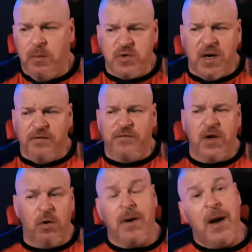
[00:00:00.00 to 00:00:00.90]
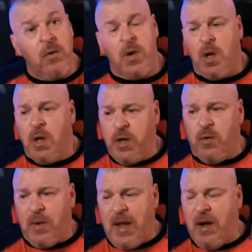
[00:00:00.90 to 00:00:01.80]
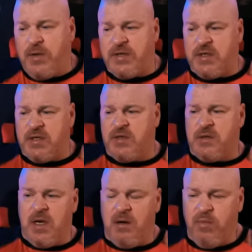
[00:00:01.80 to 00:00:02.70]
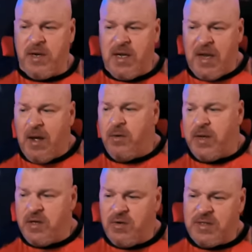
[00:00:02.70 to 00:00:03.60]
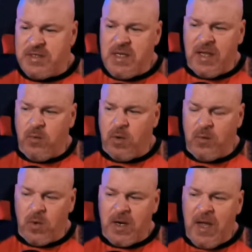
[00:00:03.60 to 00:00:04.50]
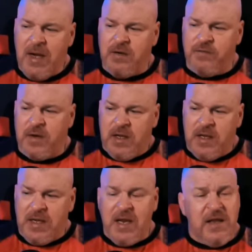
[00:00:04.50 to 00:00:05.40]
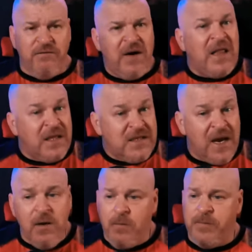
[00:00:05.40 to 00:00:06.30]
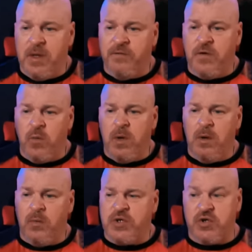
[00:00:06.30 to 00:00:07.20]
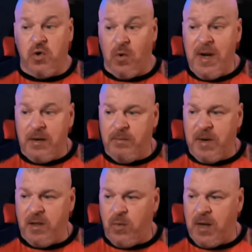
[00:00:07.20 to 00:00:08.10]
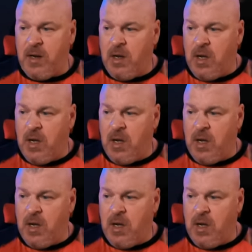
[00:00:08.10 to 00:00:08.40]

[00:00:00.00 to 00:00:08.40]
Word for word: I'm trying to figure out, you know, how this is uh, breaking out, and you can see like we're we're kind of getting volatile, if you will, which is great, by the way,